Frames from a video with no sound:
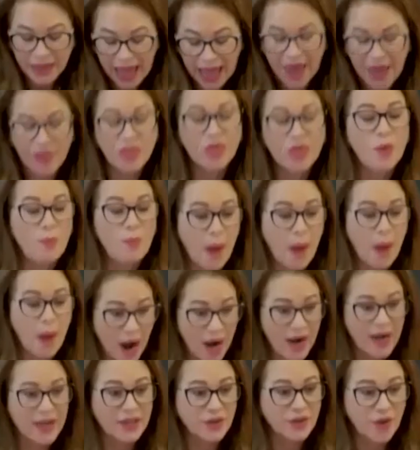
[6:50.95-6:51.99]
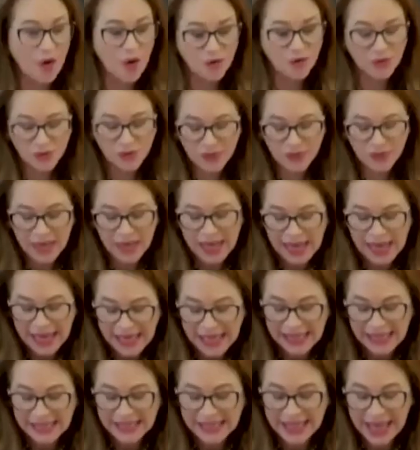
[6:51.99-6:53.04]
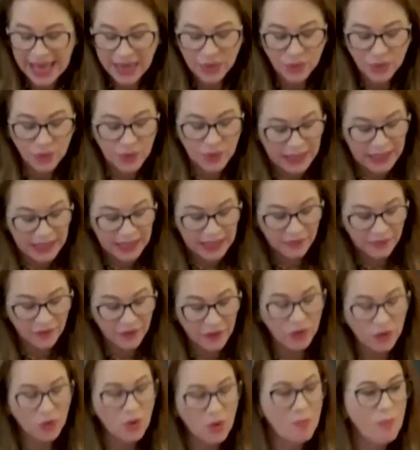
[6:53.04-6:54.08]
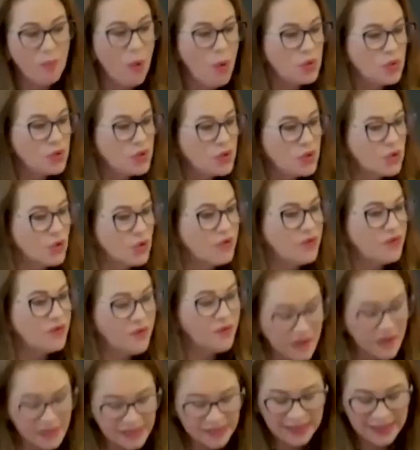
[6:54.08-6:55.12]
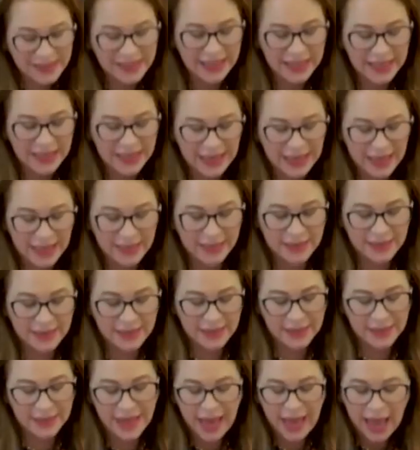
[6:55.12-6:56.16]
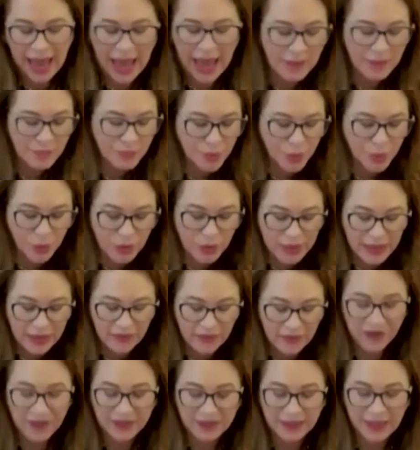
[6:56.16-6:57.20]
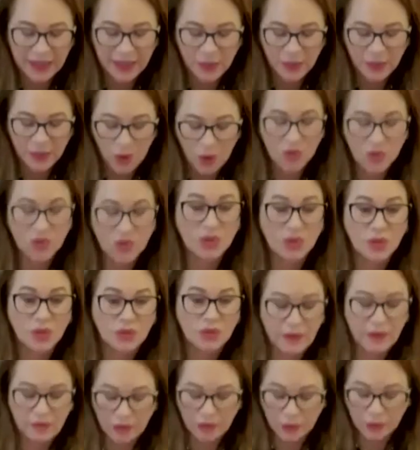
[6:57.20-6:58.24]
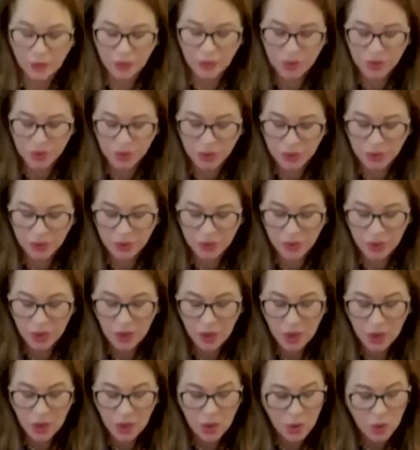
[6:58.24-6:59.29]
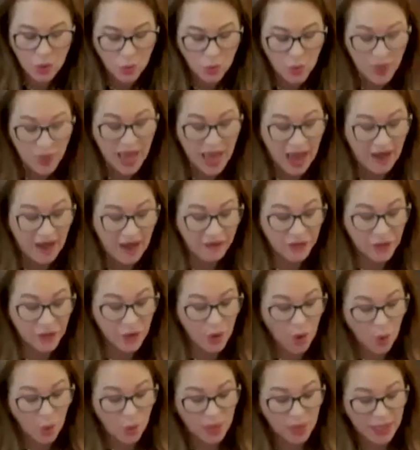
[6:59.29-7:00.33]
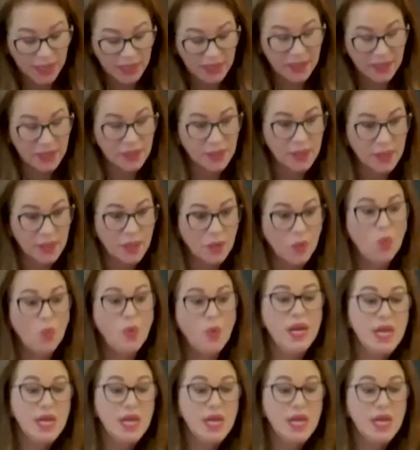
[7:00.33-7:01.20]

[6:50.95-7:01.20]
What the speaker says: And the paradox is that we live in the most sophisticated and prolific technological revolution. We have the knowledge, we